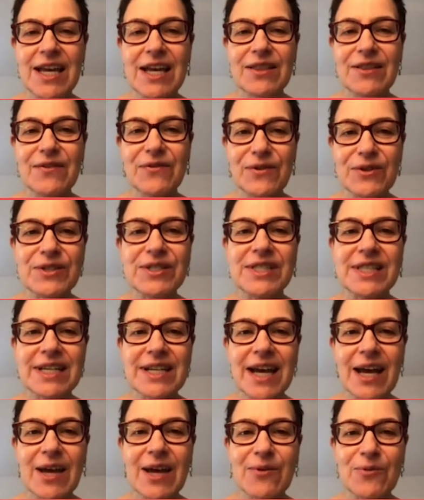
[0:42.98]
The first
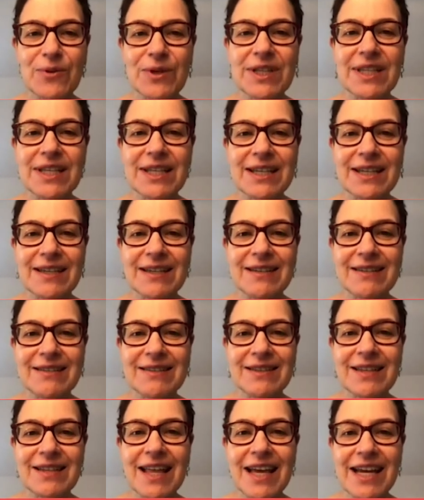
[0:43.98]
thing I'd really
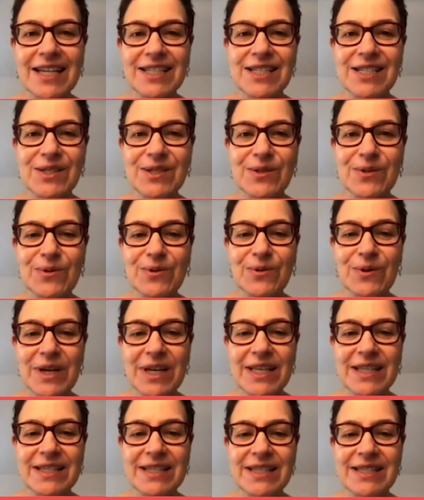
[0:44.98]
like to do
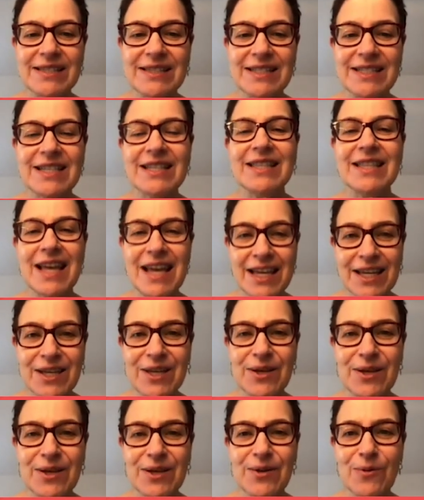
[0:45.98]
is to
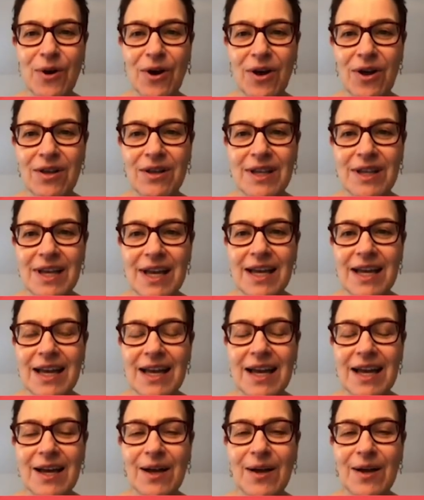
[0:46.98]
thank you all.
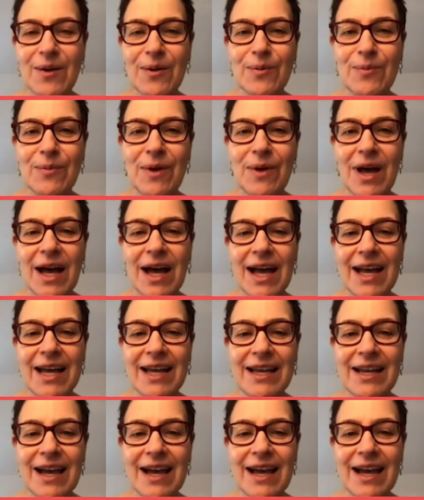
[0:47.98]

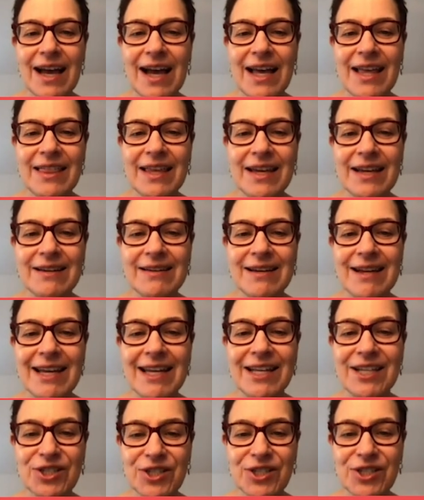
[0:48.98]
I think
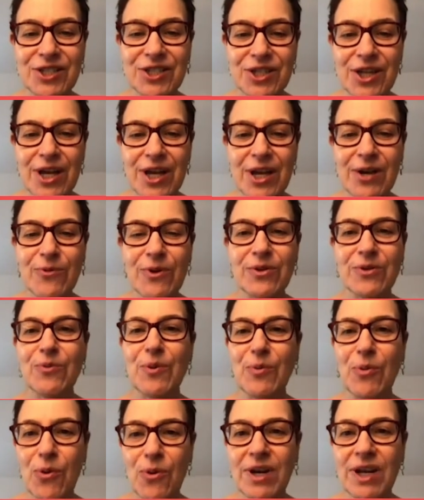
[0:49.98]
in general,
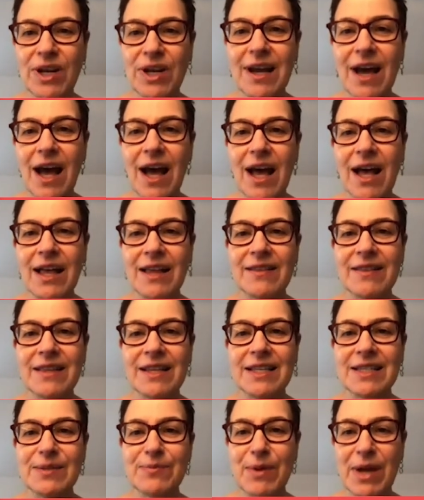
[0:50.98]
the reporting
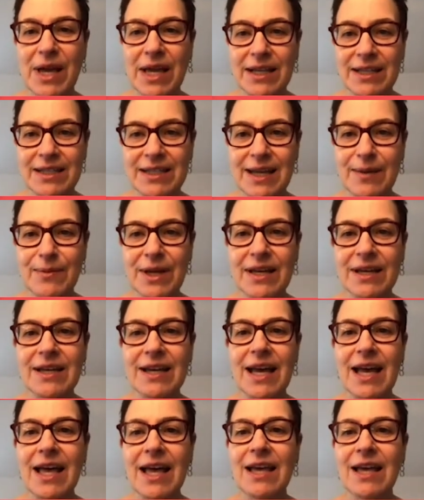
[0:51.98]
on this
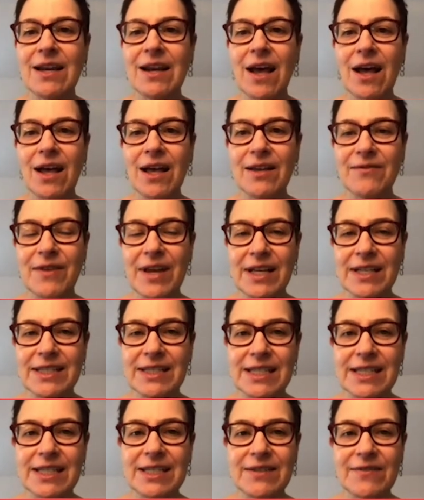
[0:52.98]
pandemic and on
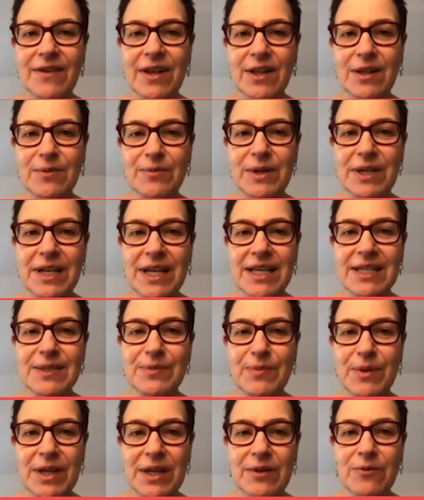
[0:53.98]
vaccine development
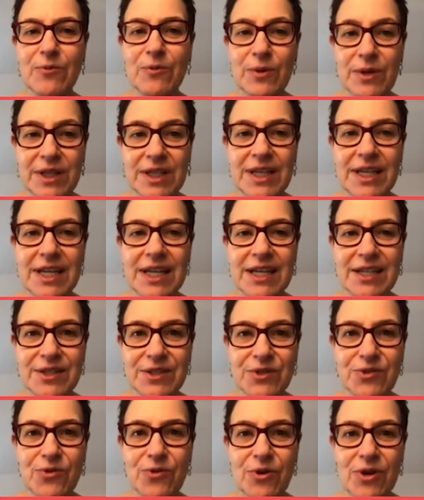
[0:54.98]
has been really
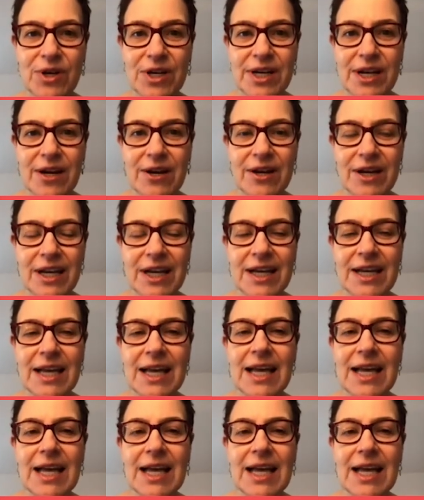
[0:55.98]
extraordinary.